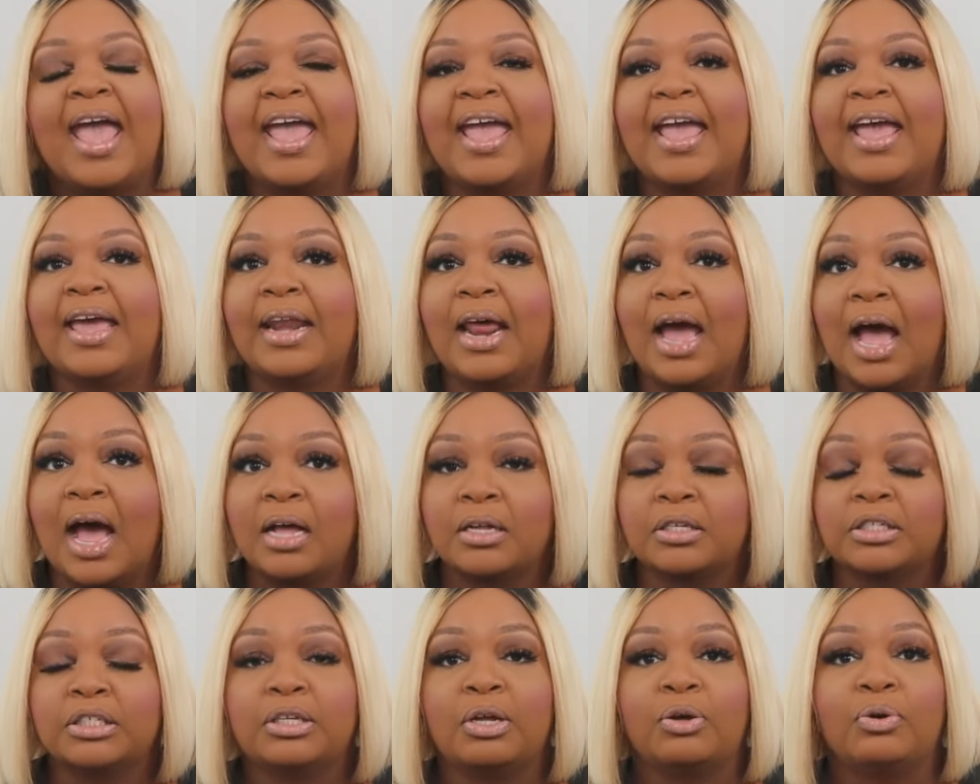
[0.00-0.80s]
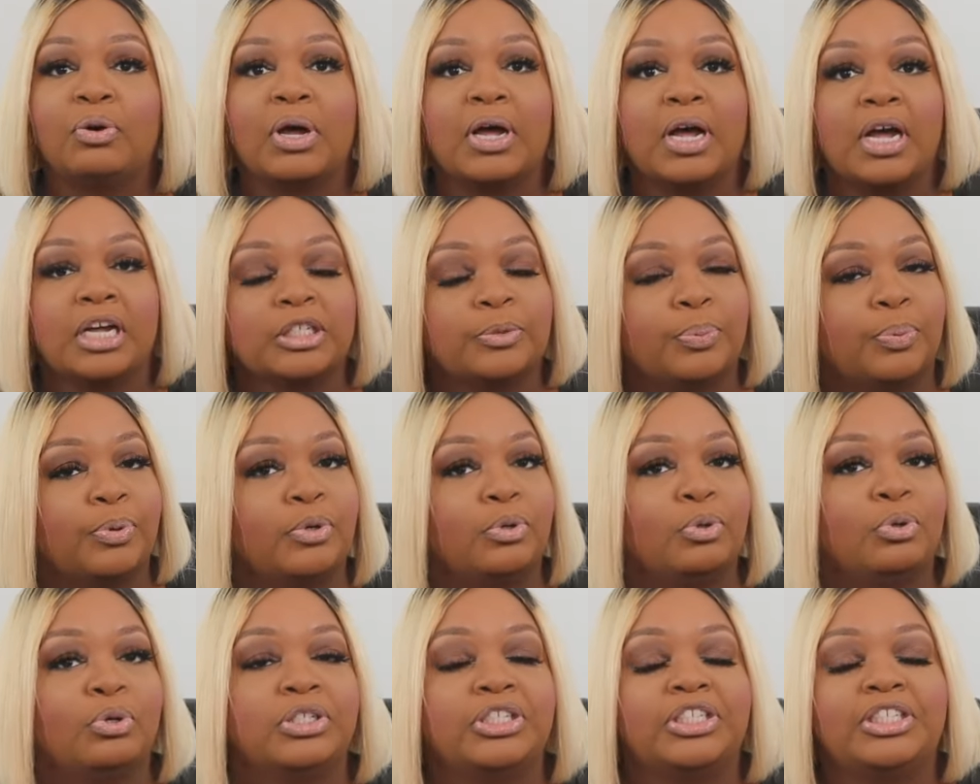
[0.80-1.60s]
and also
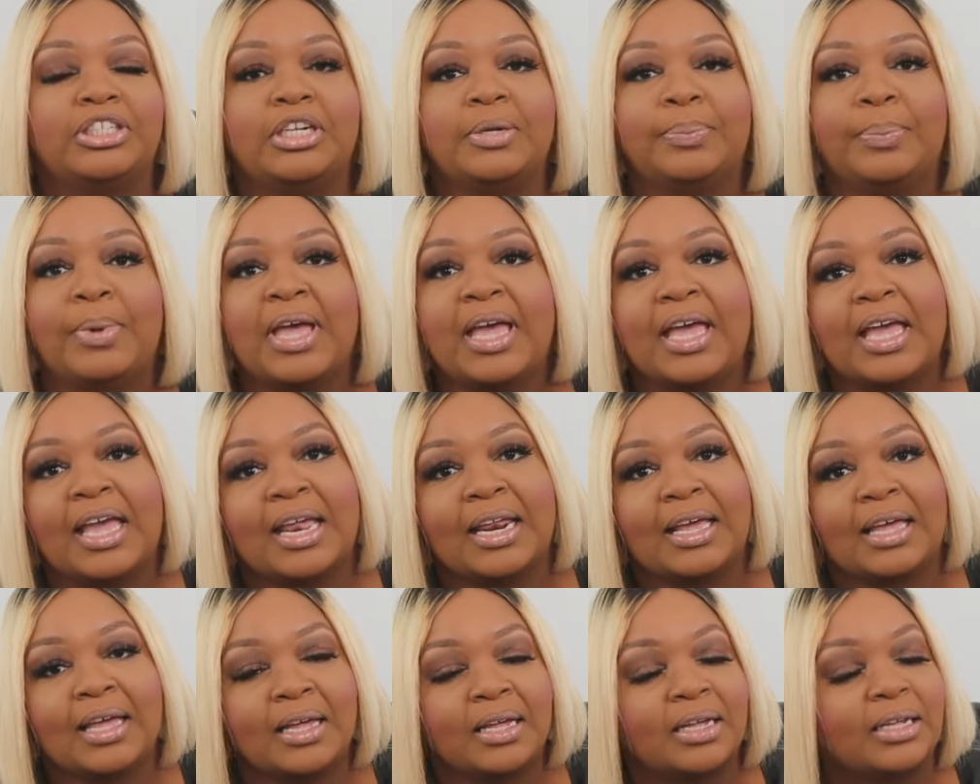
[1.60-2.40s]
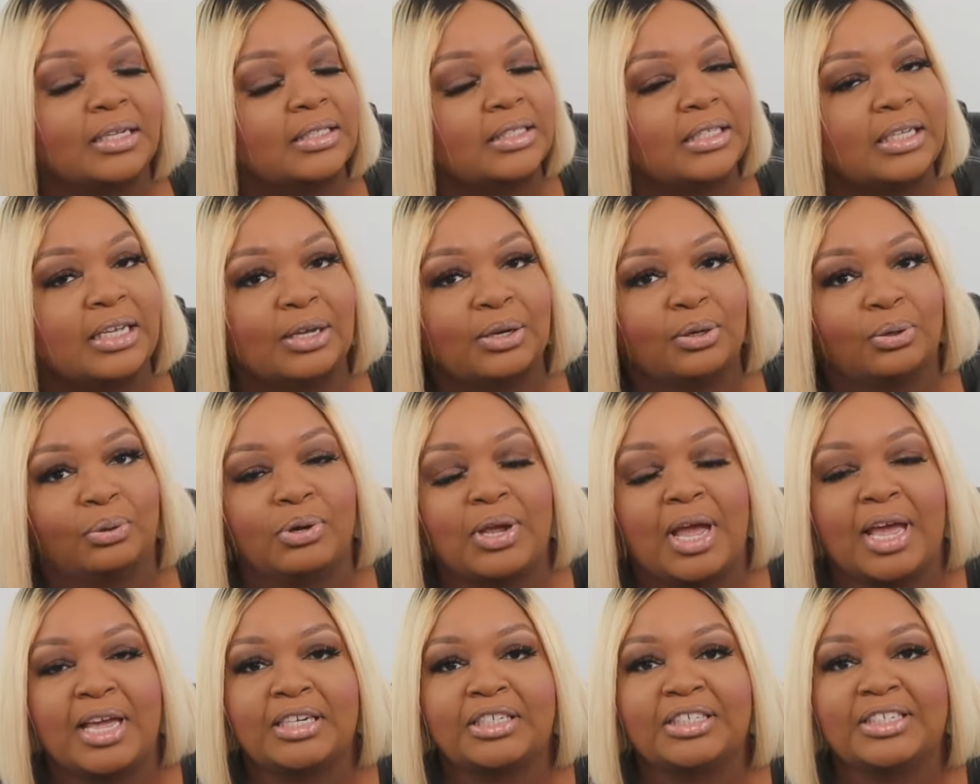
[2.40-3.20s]
entrepreneurship and content
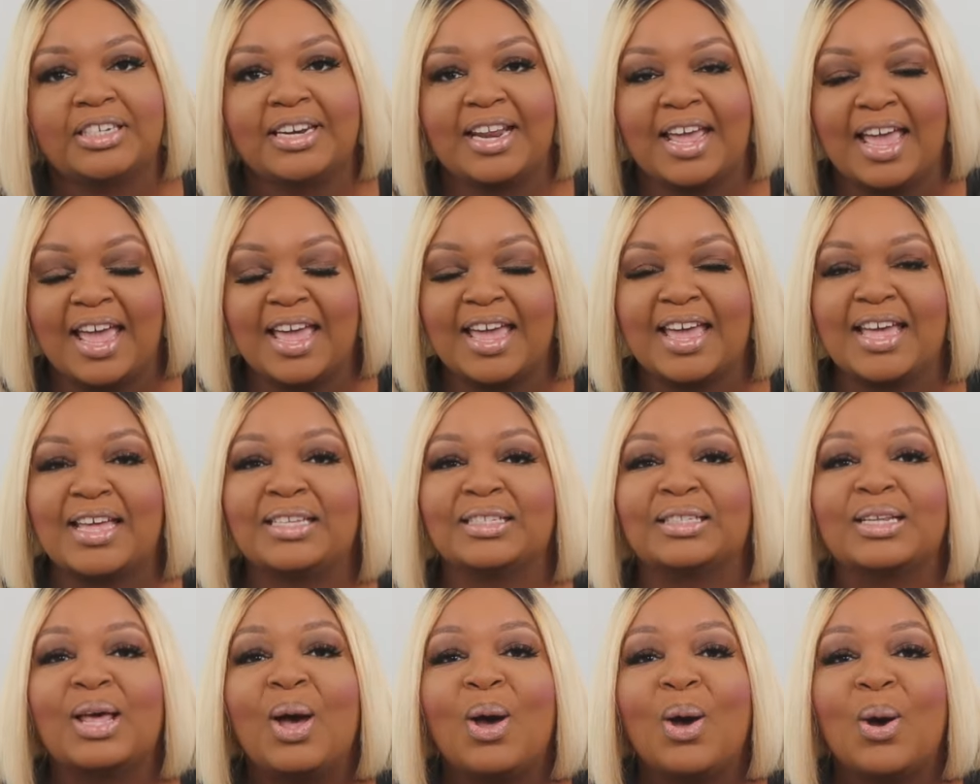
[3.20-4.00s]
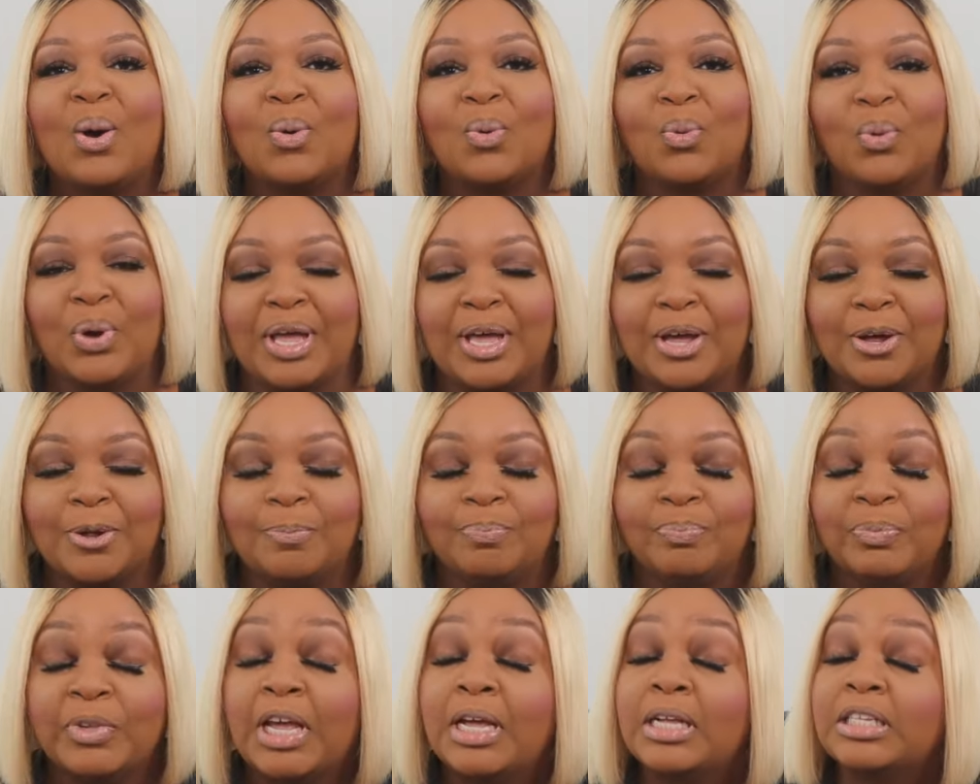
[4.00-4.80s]
creation as well.